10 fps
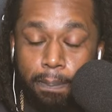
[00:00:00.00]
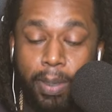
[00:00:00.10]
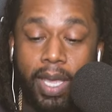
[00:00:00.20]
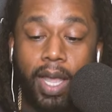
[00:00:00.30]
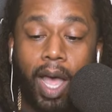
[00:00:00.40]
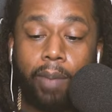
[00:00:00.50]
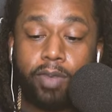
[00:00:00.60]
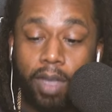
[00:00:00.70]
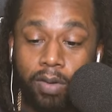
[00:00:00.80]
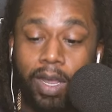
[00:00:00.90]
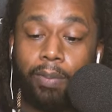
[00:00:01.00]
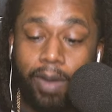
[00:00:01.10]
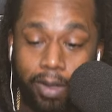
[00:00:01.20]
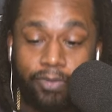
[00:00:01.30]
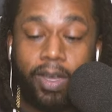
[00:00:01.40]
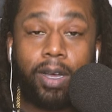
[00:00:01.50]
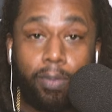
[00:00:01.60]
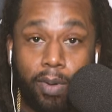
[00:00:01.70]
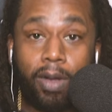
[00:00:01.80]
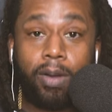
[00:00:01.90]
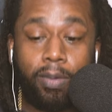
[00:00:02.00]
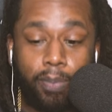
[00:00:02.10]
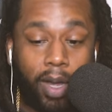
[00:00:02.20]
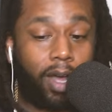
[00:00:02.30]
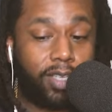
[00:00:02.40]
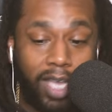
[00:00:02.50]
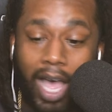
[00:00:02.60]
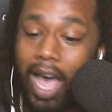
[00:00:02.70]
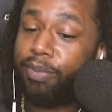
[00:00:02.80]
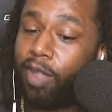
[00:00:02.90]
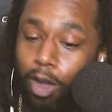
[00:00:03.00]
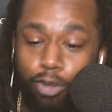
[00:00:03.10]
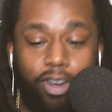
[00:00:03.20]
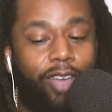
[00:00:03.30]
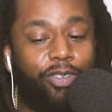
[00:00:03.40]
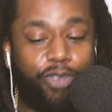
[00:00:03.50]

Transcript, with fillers: Big hopped on that motherfucker, bro. Pause. He hopped on that